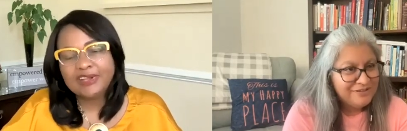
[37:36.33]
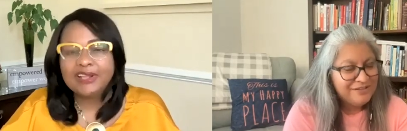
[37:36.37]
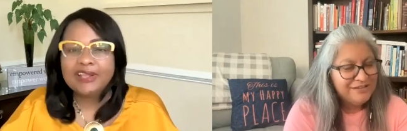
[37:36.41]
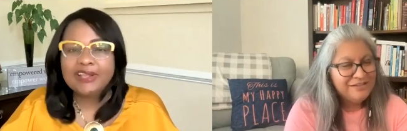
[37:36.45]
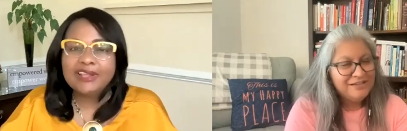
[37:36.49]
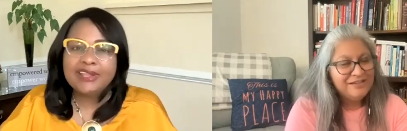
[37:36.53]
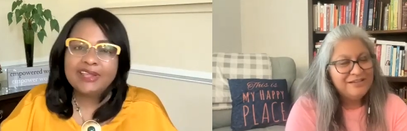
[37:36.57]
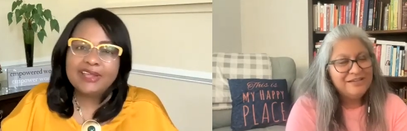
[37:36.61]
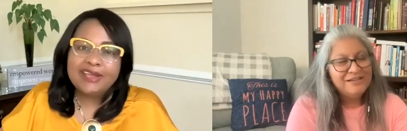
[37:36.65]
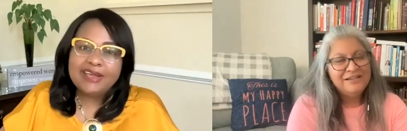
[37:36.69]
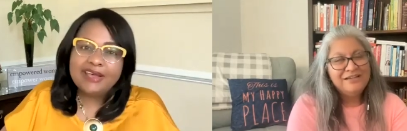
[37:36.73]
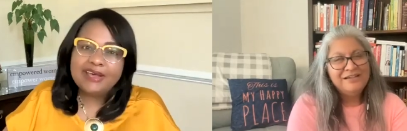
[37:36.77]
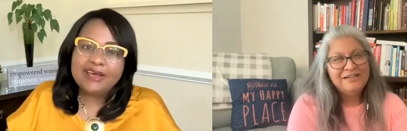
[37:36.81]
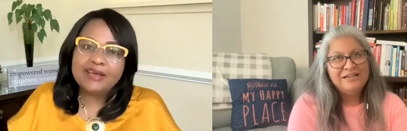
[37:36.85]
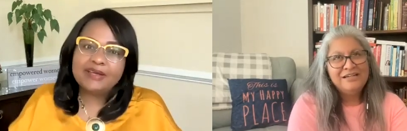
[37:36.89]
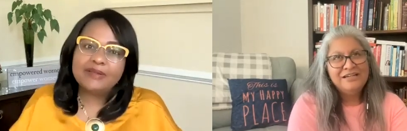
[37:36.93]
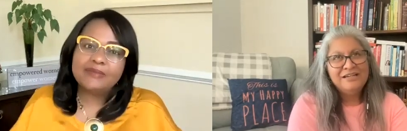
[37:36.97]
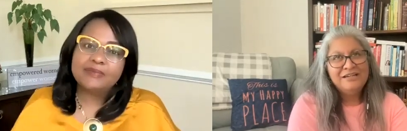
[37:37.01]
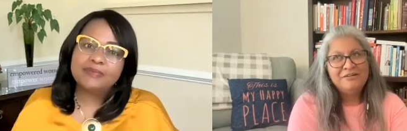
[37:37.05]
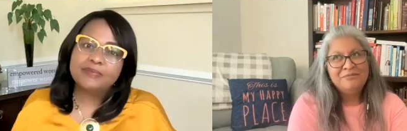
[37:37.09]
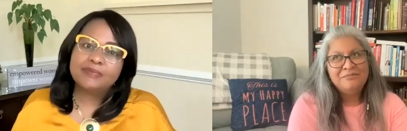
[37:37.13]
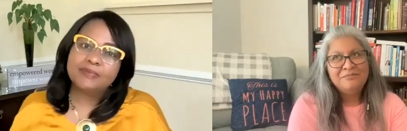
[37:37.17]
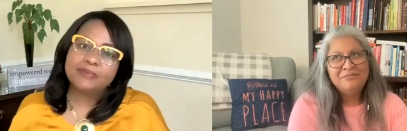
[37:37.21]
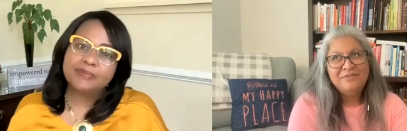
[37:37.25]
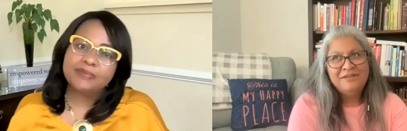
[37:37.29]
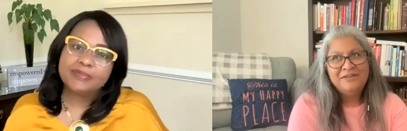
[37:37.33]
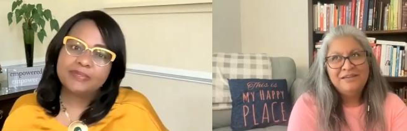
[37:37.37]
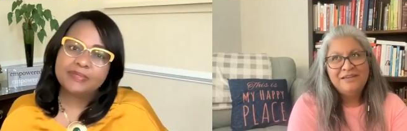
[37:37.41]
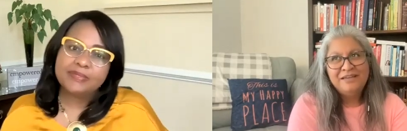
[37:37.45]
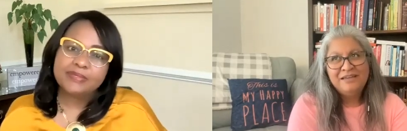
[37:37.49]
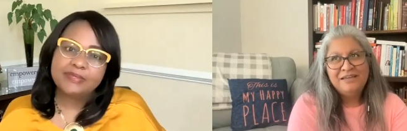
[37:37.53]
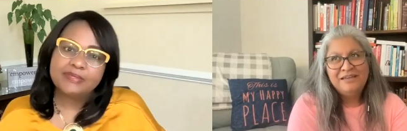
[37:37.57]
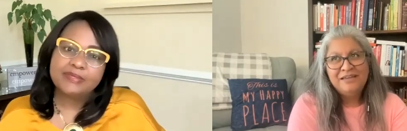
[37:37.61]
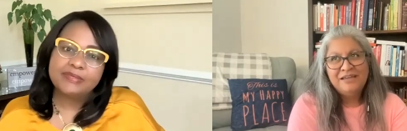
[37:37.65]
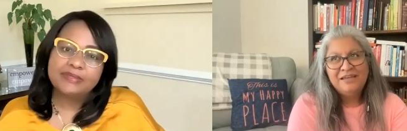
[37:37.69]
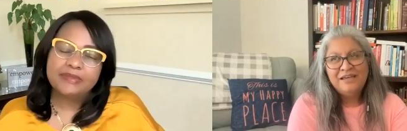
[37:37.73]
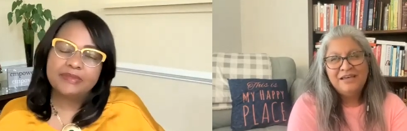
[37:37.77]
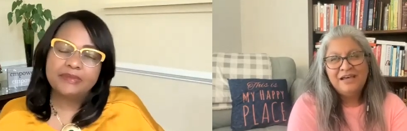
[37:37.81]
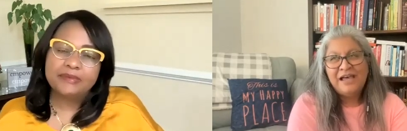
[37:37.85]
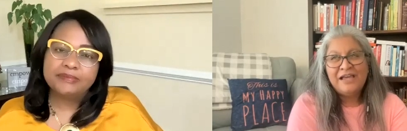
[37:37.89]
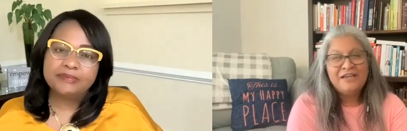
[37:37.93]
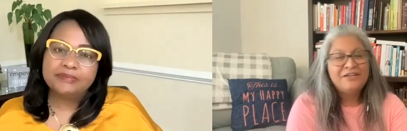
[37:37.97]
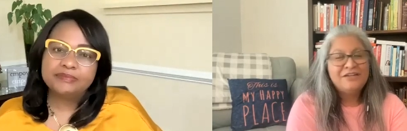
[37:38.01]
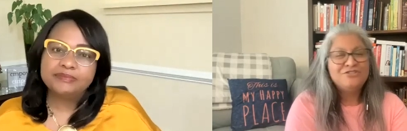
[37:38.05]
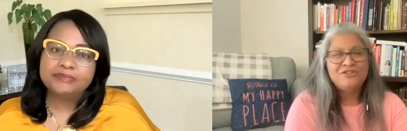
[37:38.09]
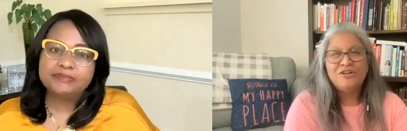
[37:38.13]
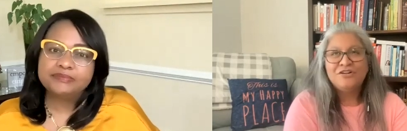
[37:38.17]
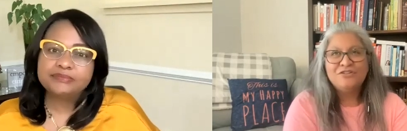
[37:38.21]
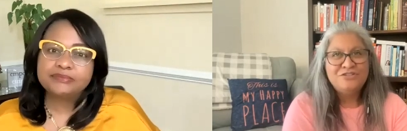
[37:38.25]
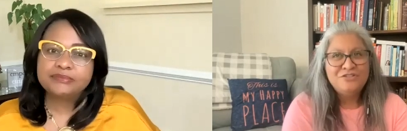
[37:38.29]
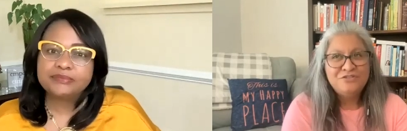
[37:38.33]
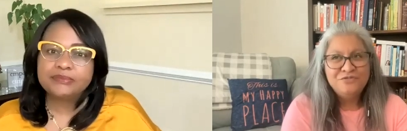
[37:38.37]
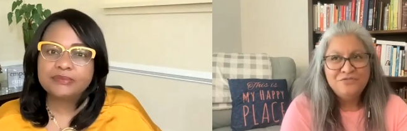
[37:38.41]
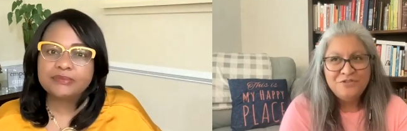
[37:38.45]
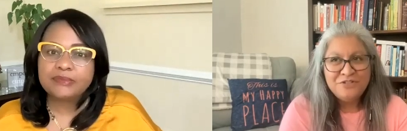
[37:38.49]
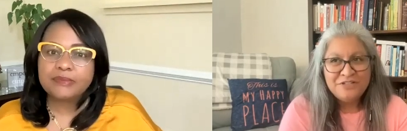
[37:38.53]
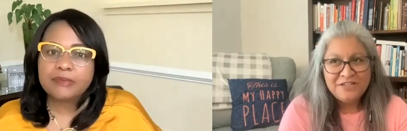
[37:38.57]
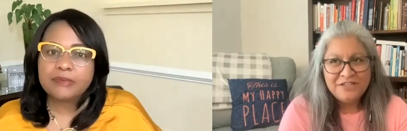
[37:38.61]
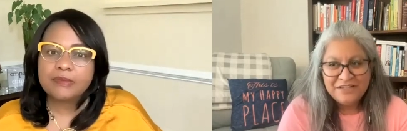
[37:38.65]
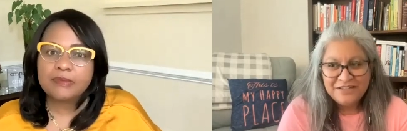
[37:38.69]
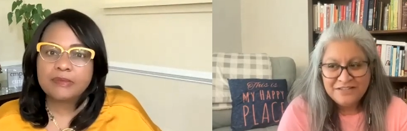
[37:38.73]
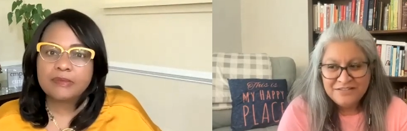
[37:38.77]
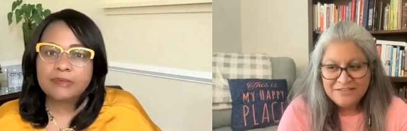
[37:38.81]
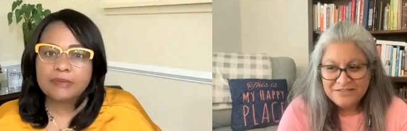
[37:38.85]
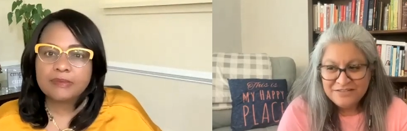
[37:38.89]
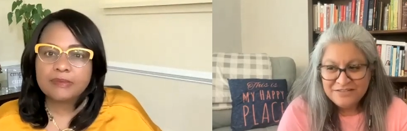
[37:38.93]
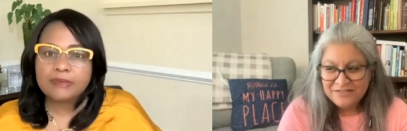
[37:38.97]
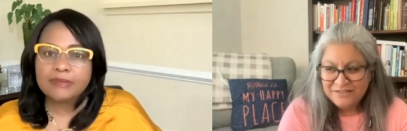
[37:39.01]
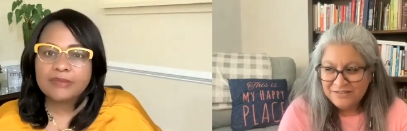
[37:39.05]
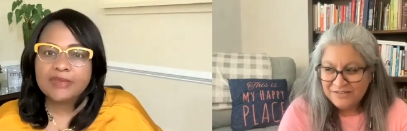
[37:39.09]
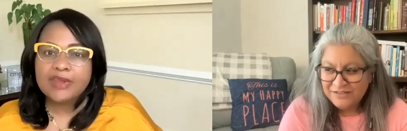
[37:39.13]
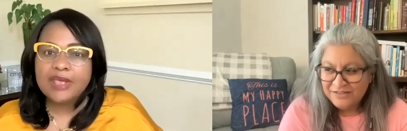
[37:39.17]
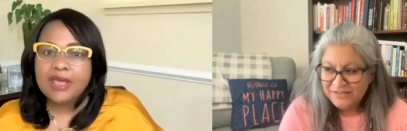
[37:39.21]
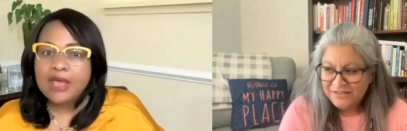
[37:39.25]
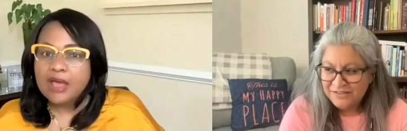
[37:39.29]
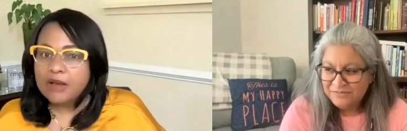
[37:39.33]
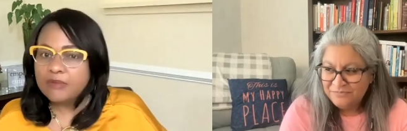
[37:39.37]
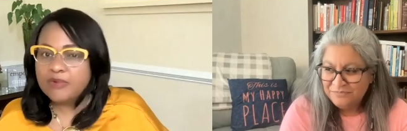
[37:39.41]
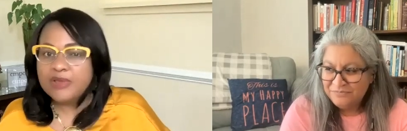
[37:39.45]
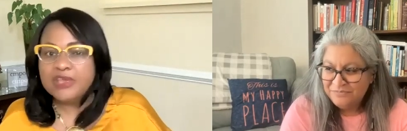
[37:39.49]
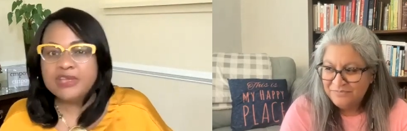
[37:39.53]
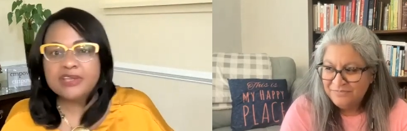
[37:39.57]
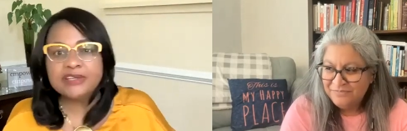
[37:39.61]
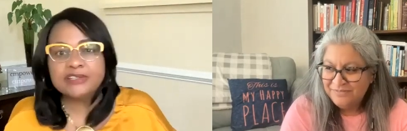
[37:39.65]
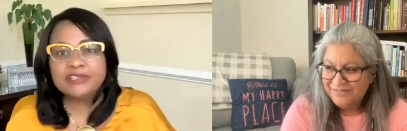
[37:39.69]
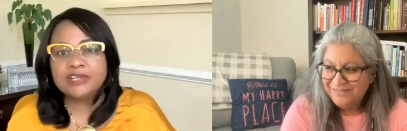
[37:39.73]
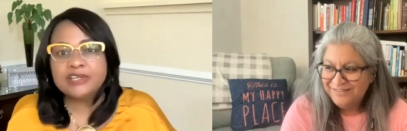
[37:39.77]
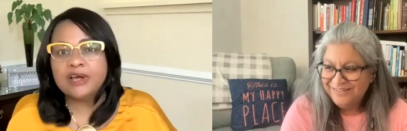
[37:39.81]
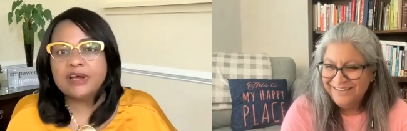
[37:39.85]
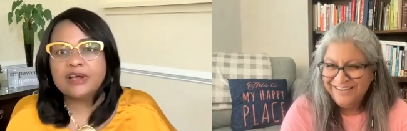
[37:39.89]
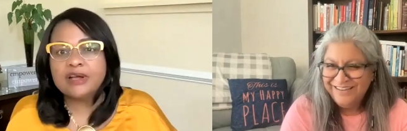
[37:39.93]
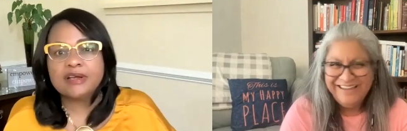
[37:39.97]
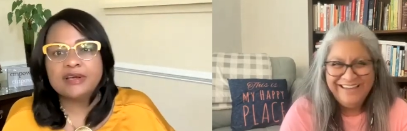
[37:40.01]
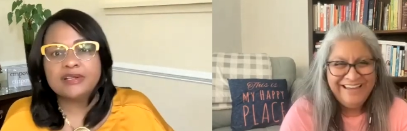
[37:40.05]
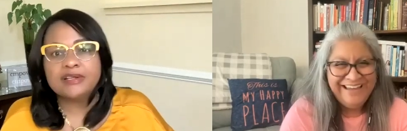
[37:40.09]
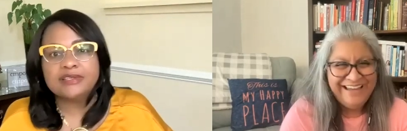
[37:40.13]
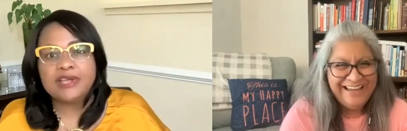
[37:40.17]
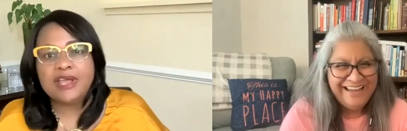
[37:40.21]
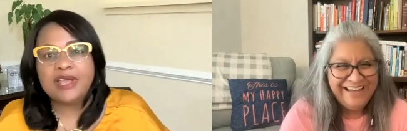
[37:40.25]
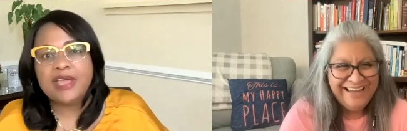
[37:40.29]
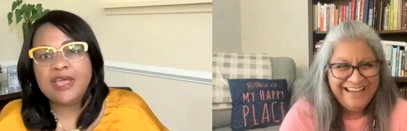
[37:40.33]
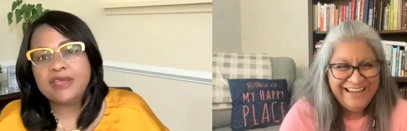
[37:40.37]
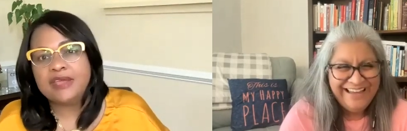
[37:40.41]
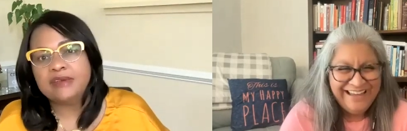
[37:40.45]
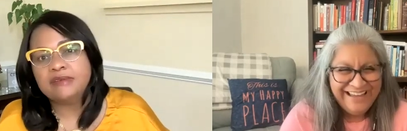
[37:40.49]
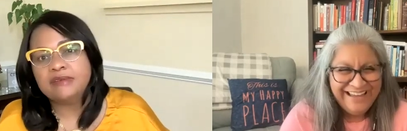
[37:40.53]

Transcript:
Speaker 1: Yeah. Um I could talk to you for days. Um, we could talk all um, day.